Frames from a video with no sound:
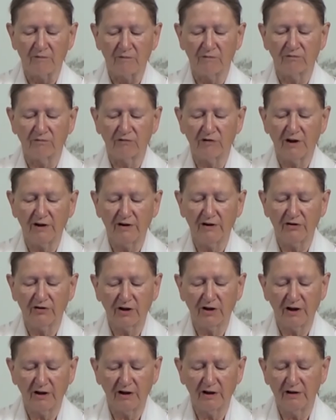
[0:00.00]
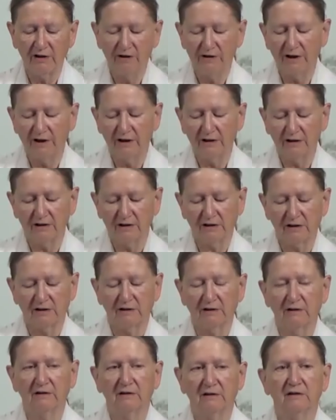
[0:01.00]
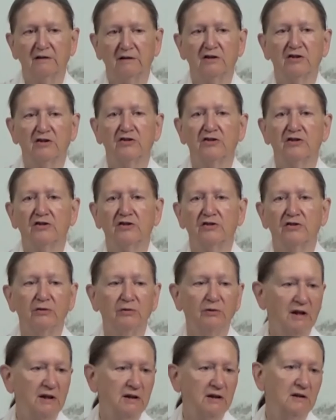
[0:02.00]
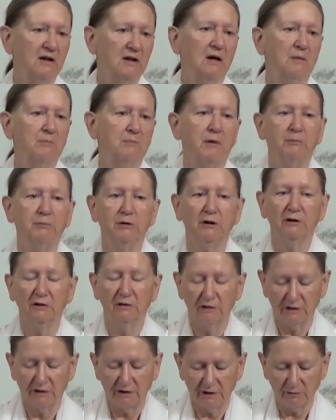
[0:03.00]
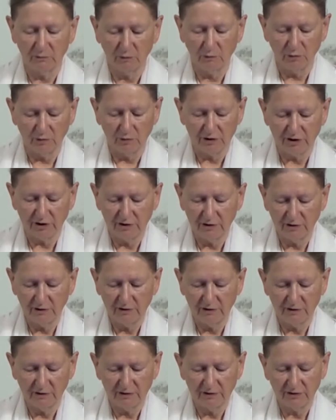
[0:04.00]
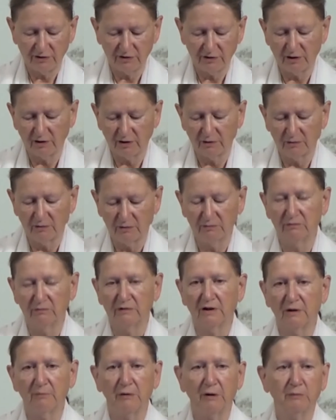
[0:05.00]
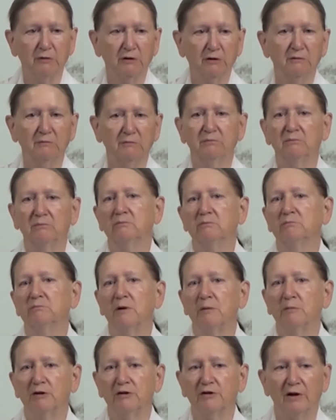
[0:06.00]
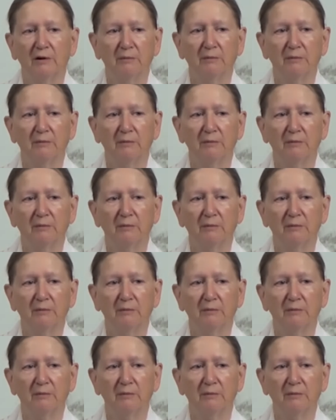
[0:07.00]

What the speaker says: they say that just as you get a bubble in water, so the bubble bubbles up